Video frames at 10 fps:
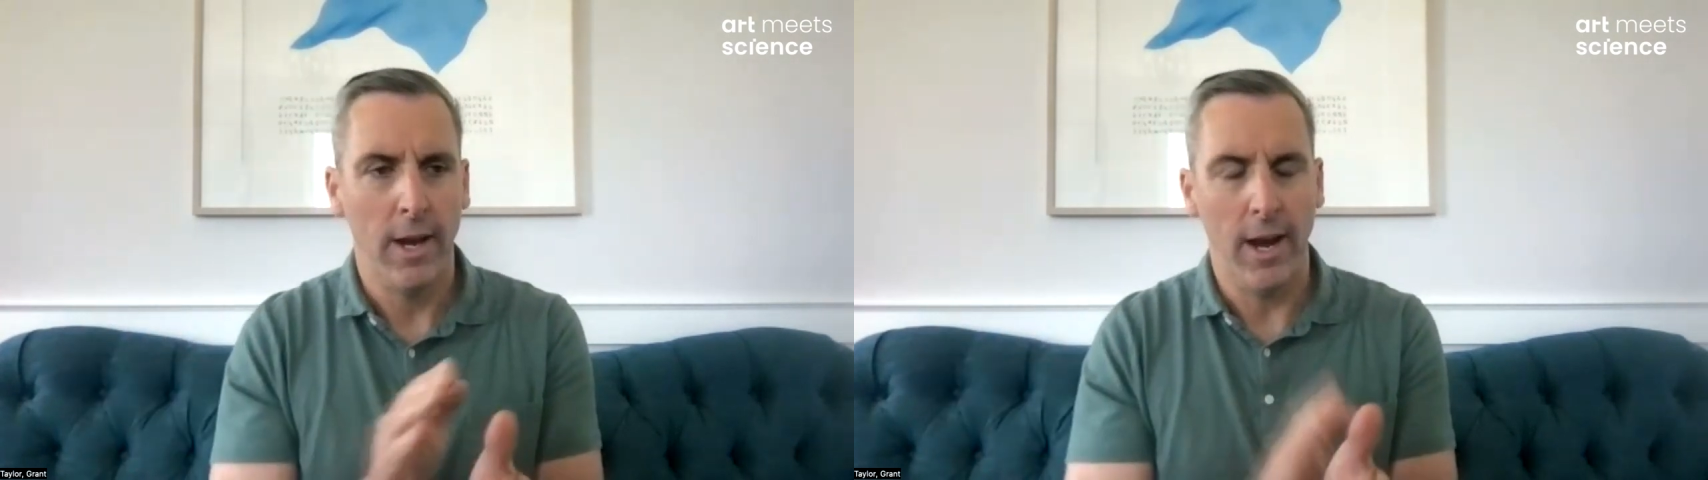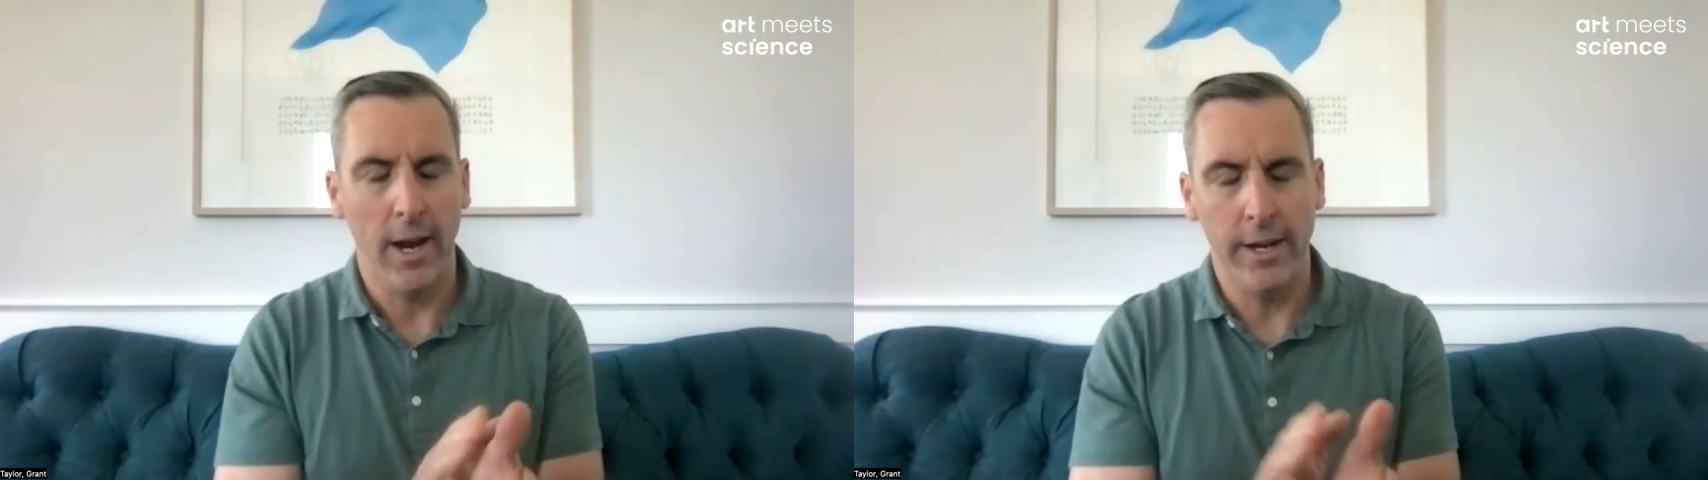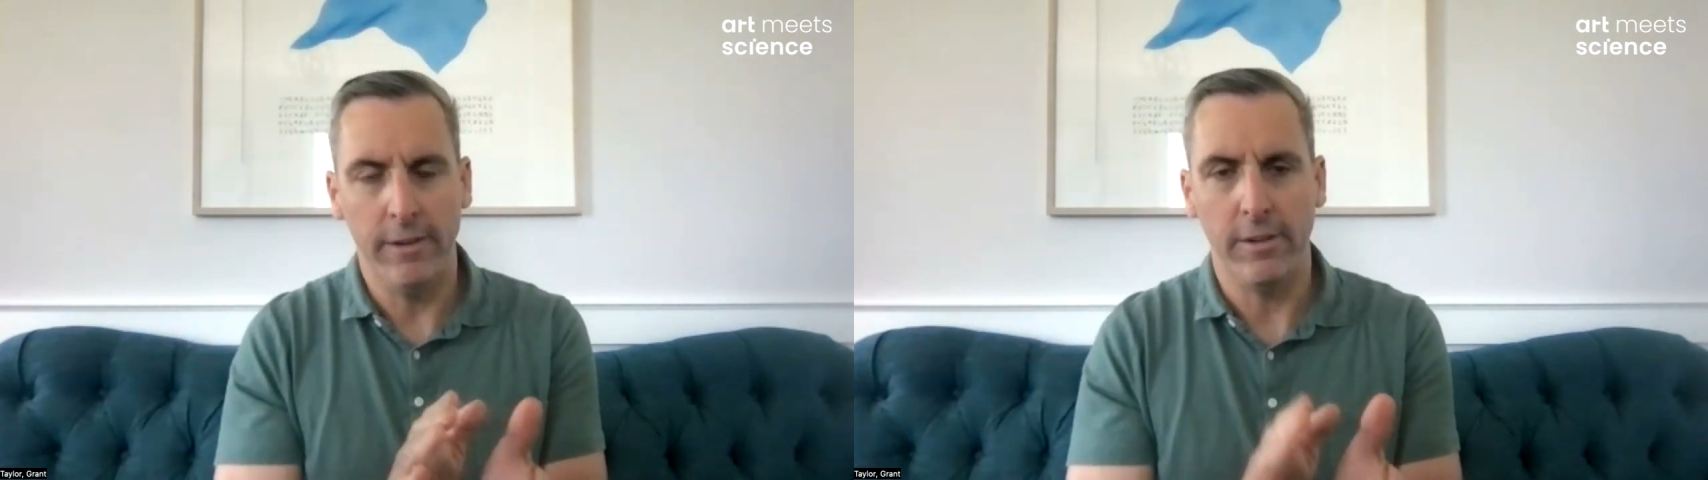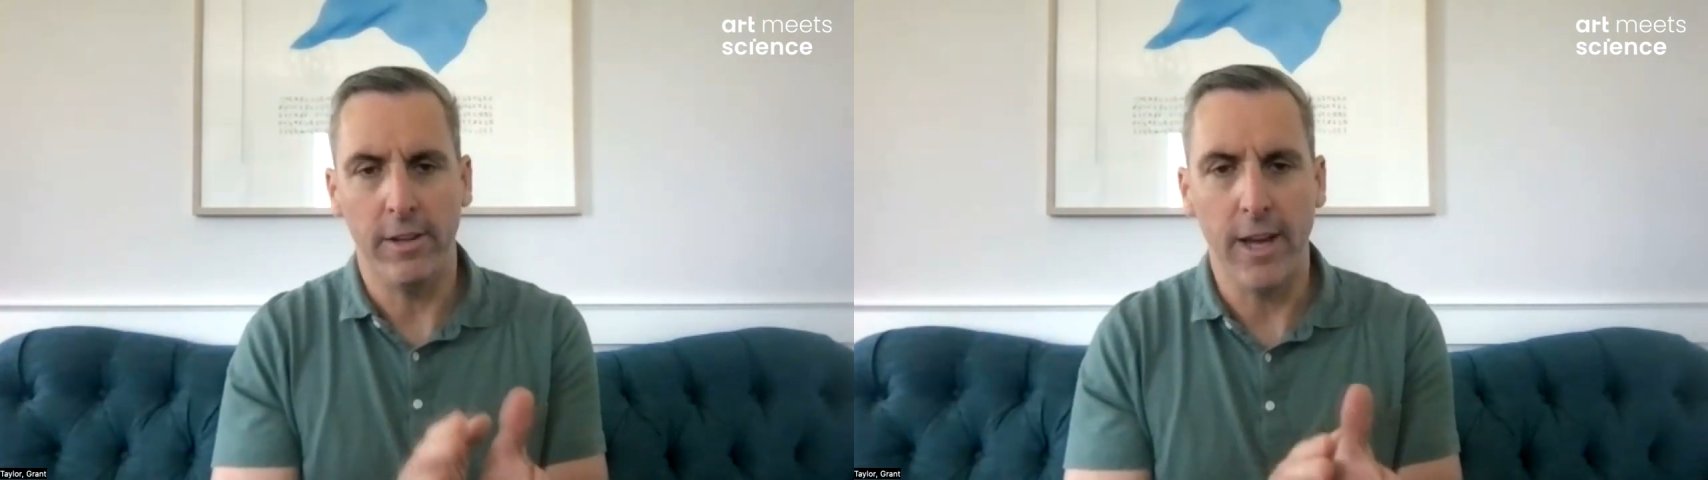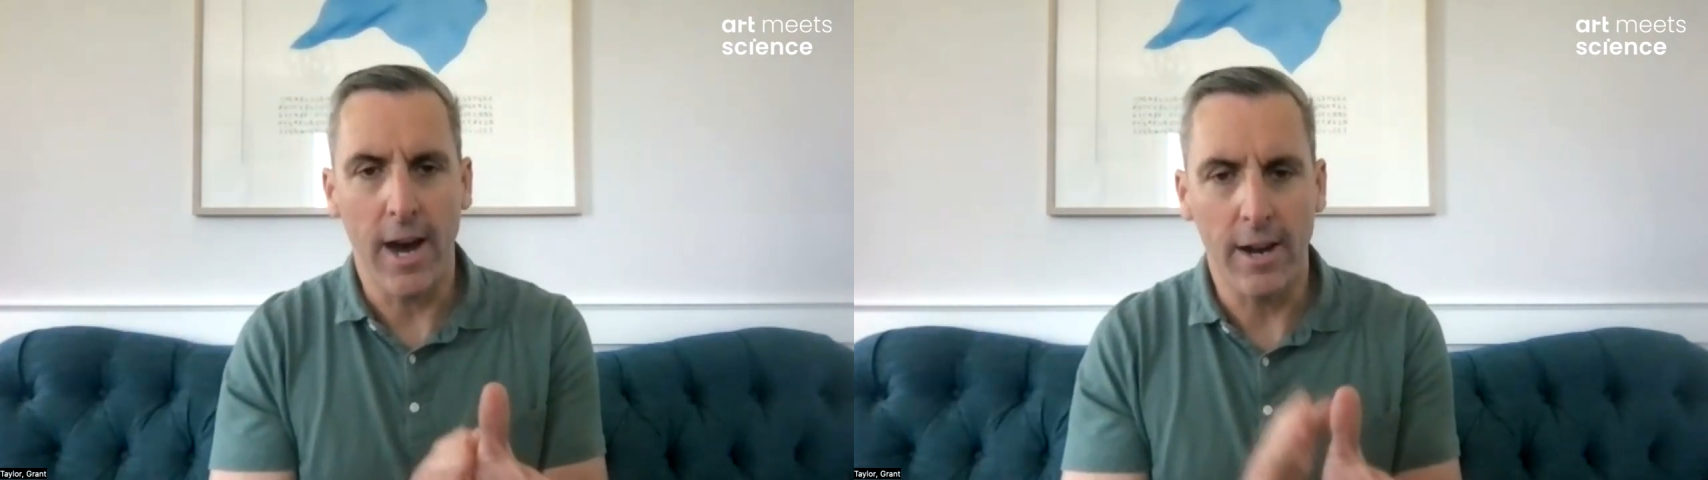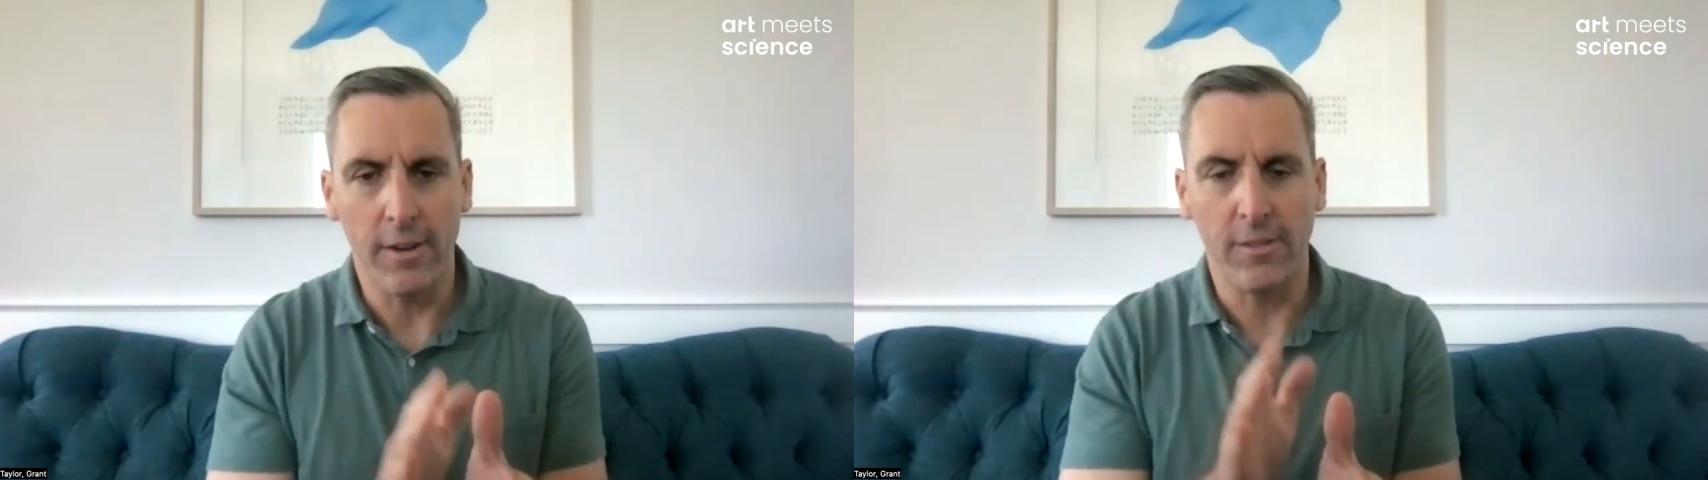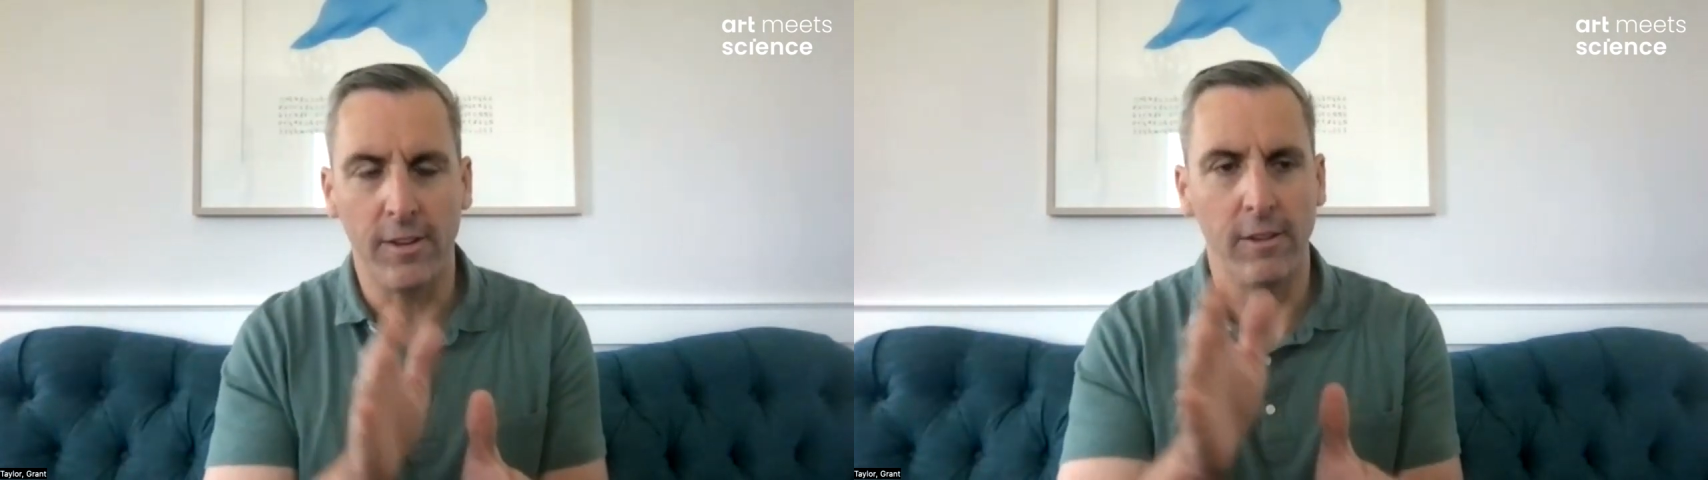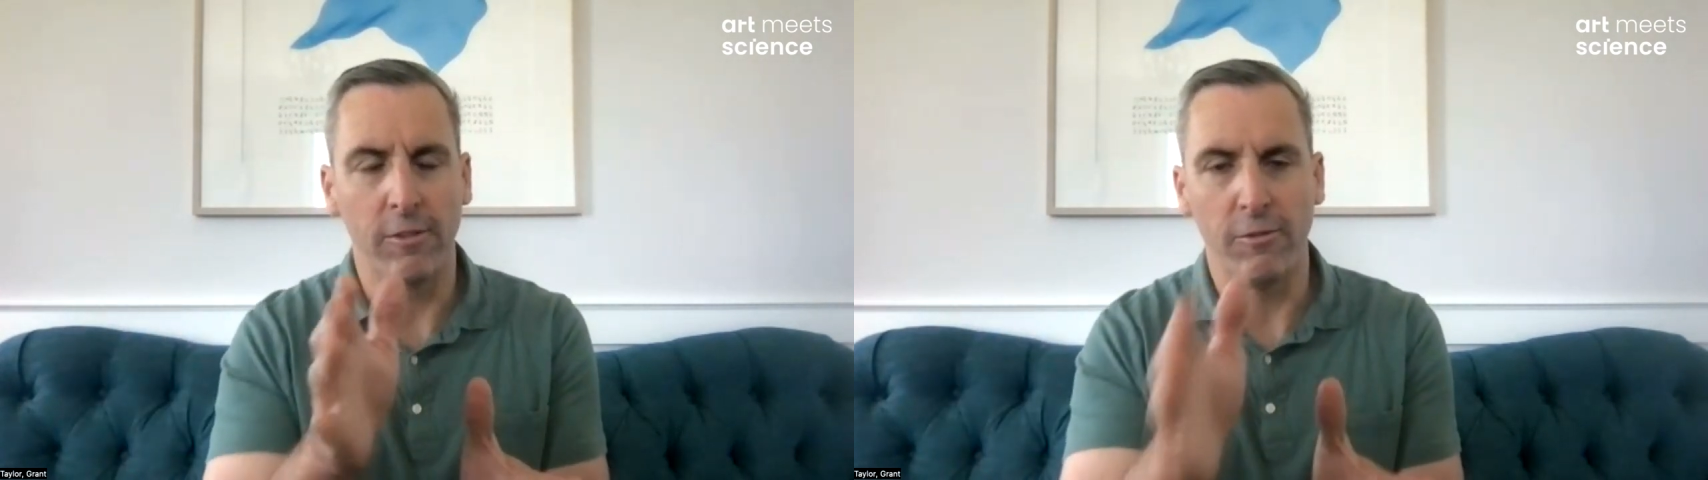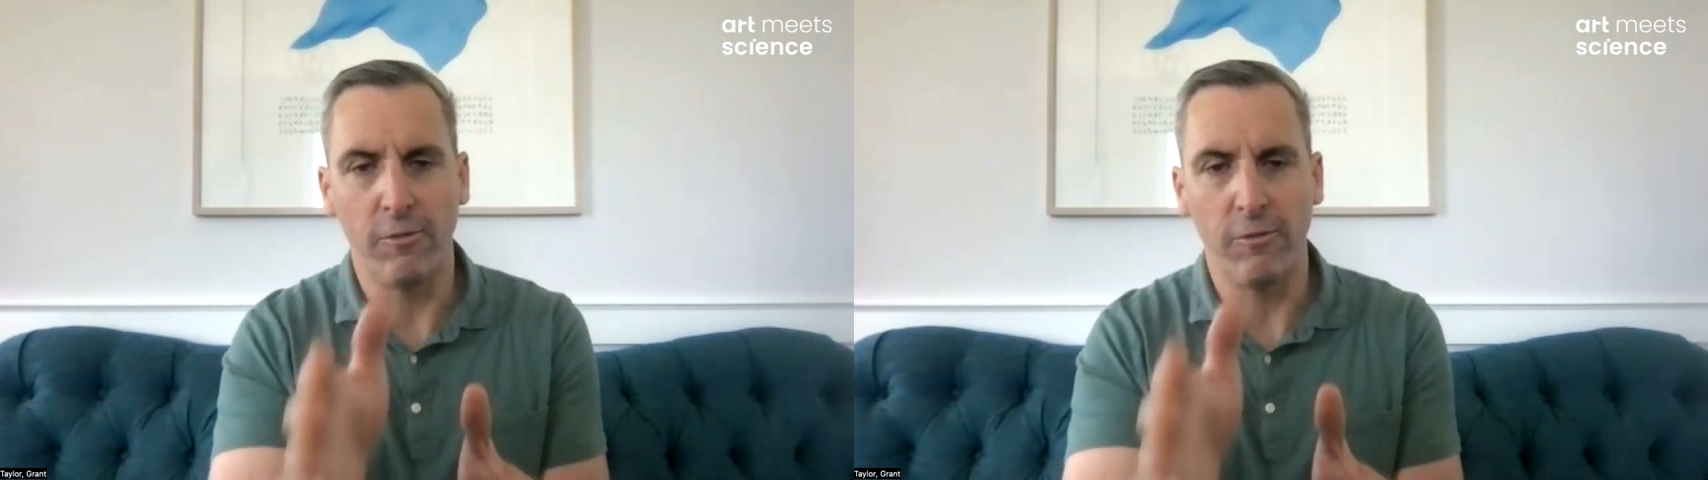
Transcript: and the artist is